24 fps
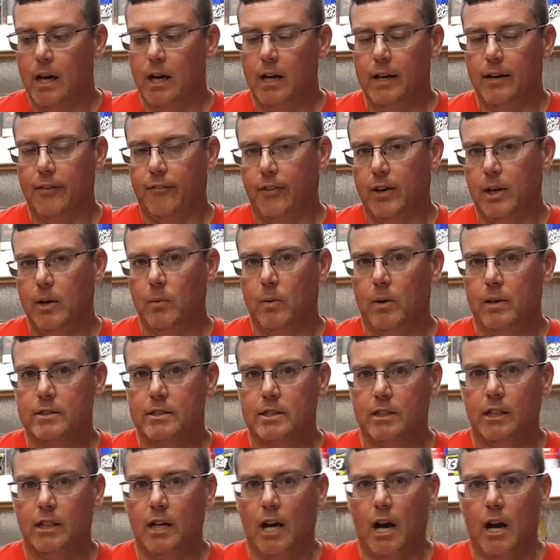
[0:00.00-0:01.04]
If he wants
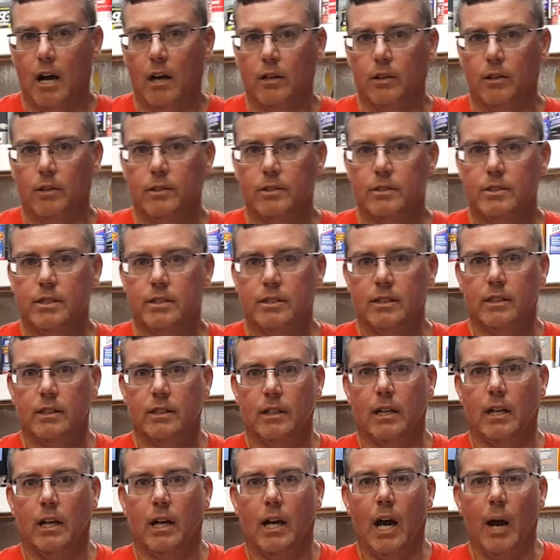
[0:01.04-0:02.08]
goggles,
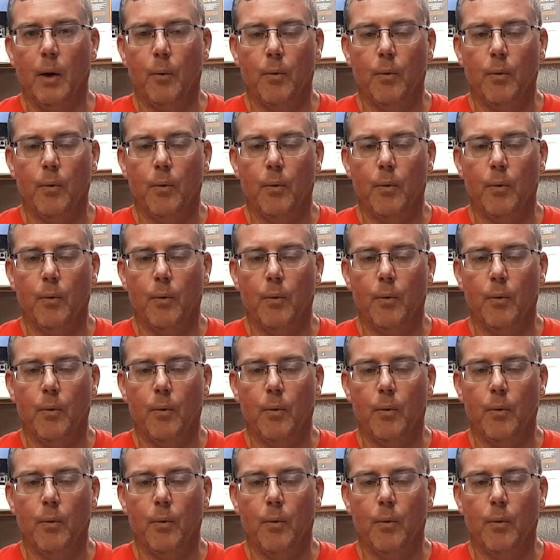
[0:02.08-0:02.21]
I